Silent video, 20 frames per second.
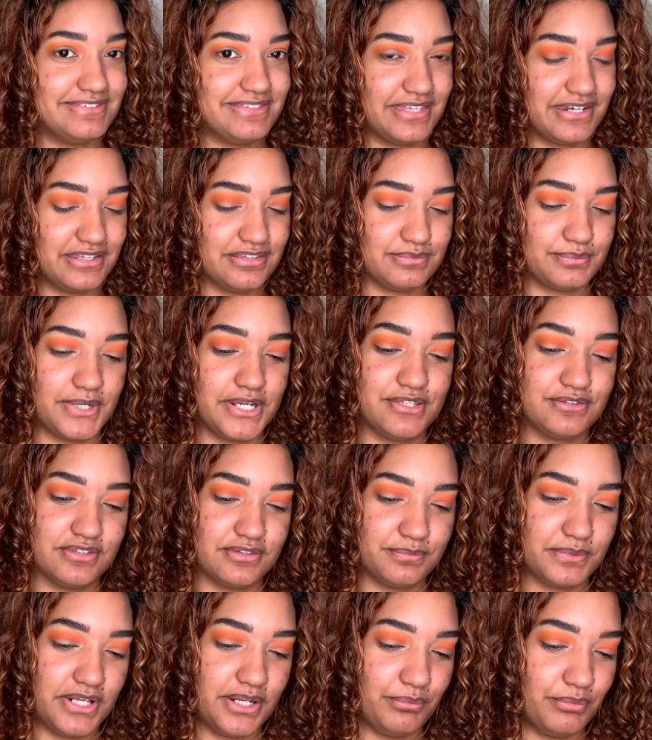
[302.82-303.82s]
setting sprays. I
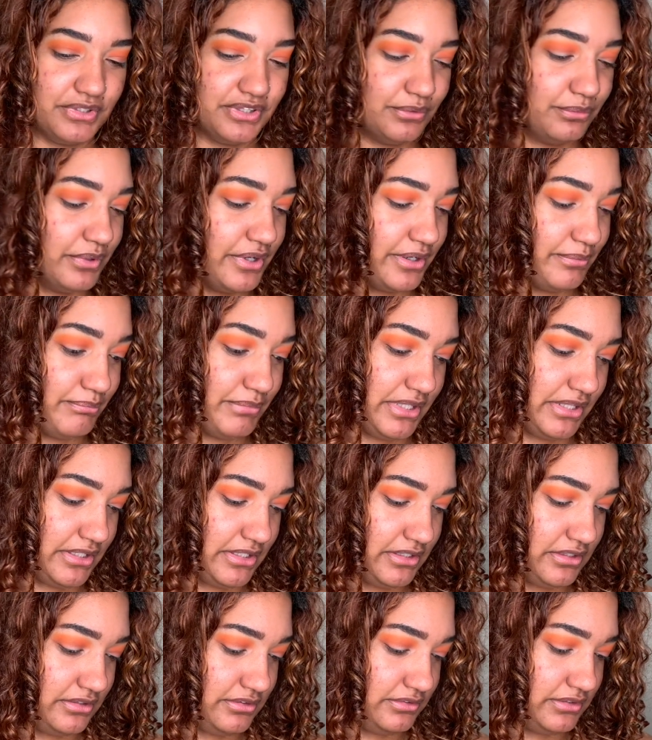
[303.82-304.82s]
sprayed it with the
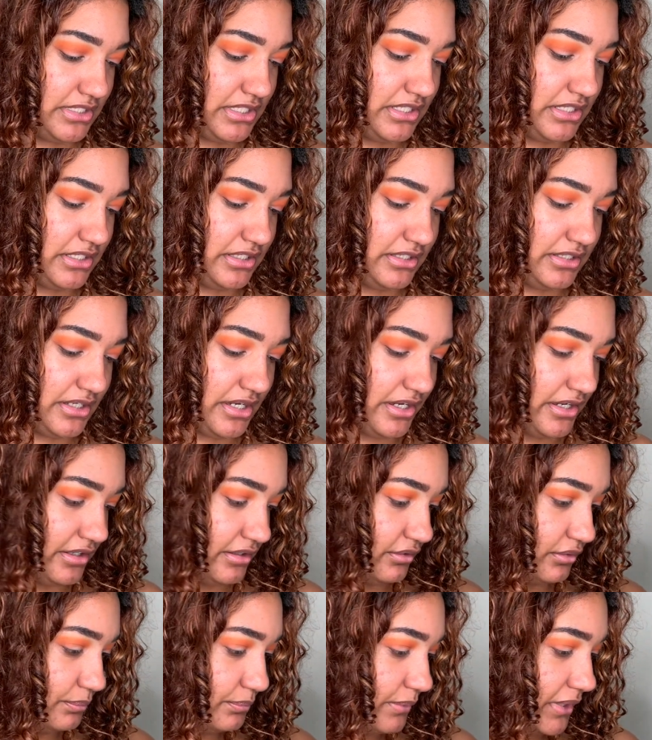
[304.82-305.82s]
watermelon thingy. I
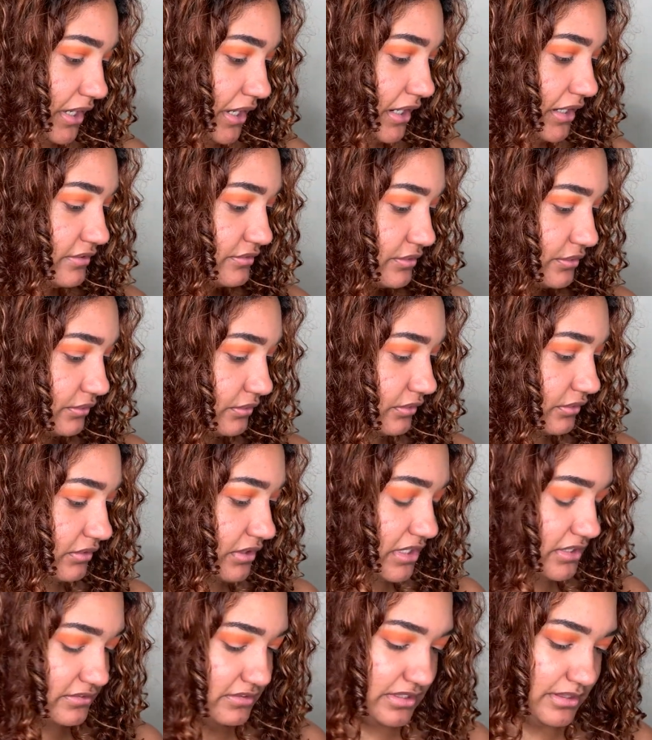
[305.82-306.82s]
hope my eyes don't go
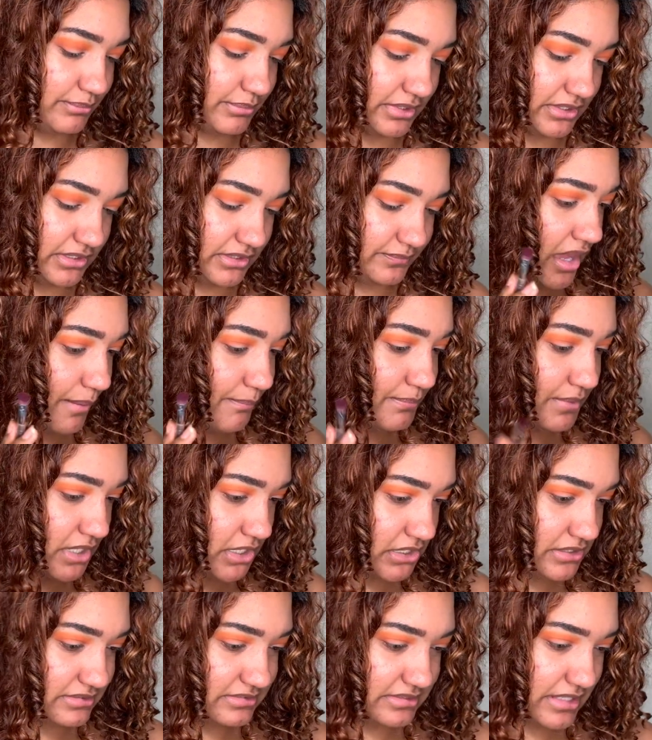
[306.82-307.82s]
crazy, but I'm
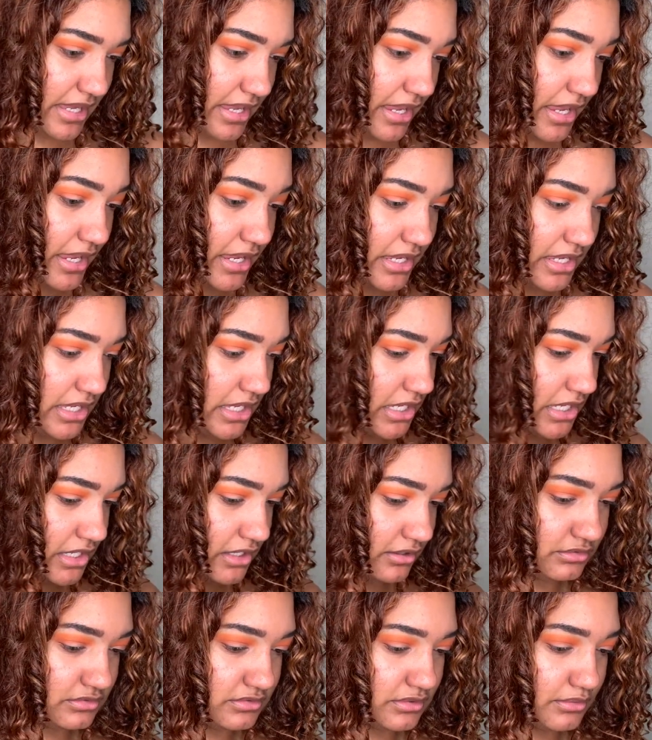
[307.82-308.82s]
gonna
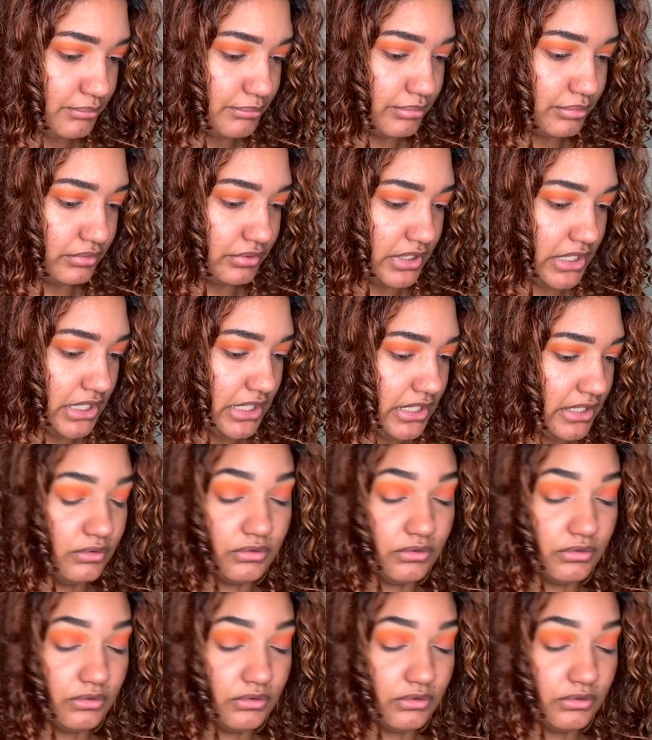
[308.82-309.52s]
take just a bright